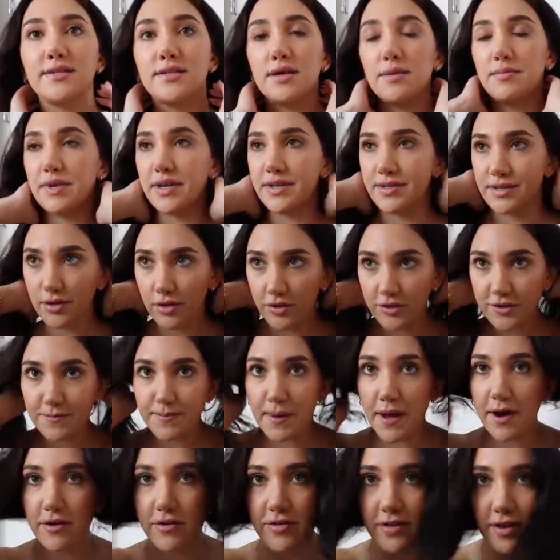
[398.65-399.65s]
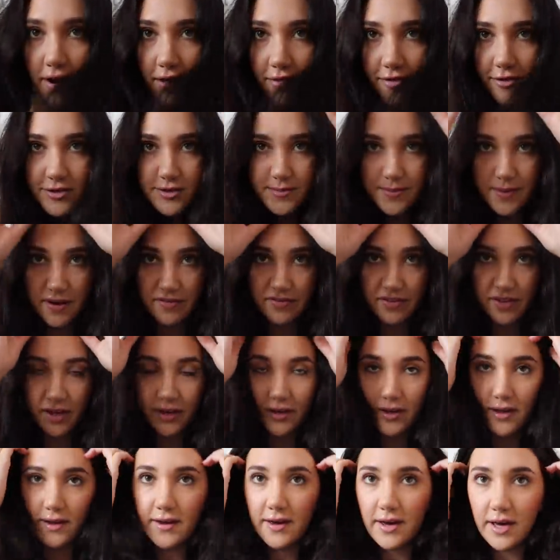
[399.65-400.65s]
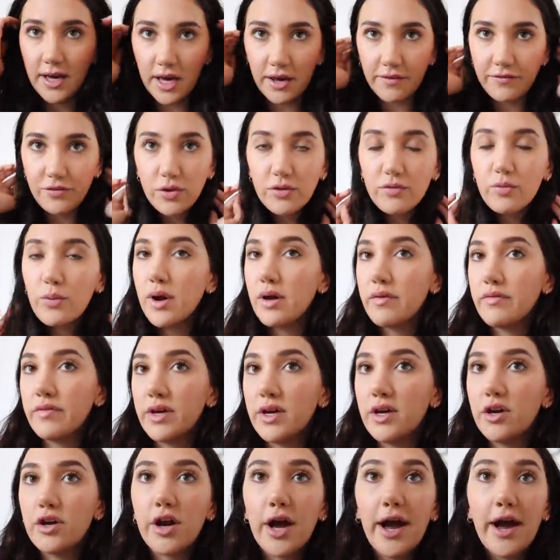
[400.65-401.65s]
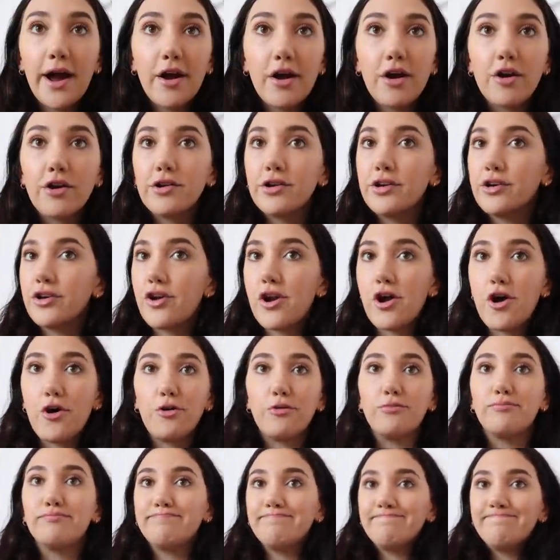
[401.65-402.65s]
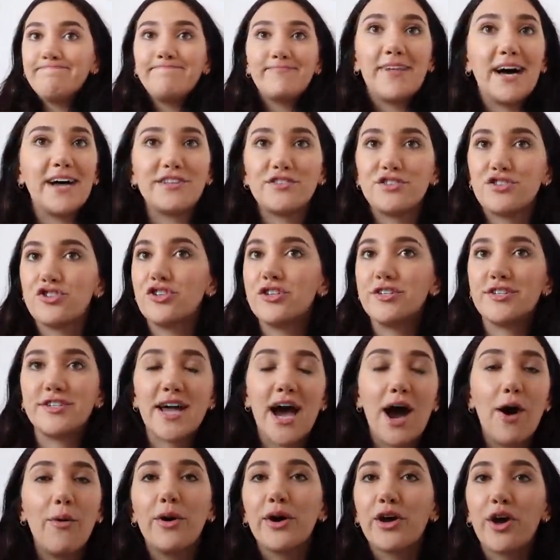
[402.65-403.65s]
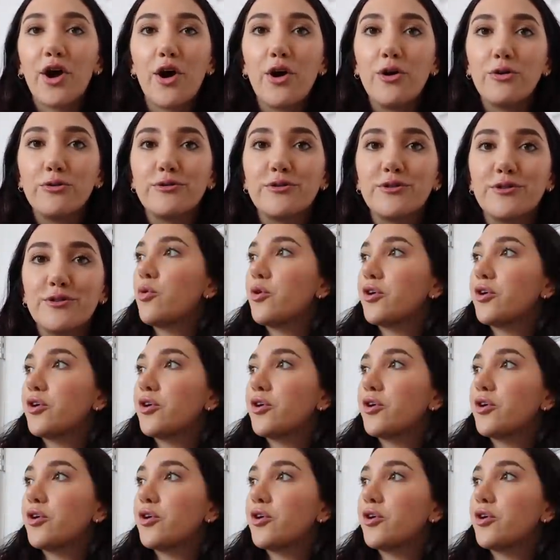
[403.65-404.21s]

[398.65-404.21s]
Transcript: Some days it looks better than others, but I feel like if you have wavy hair, you know, that's just how it goes.